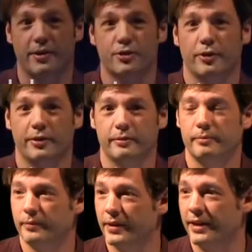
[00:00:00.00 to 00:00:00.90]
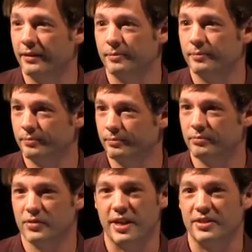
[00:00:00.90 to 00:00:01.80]
manager in, in
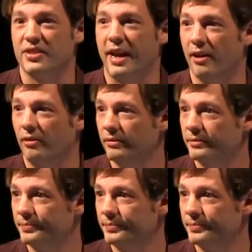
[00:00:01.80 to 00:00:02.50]
at scale?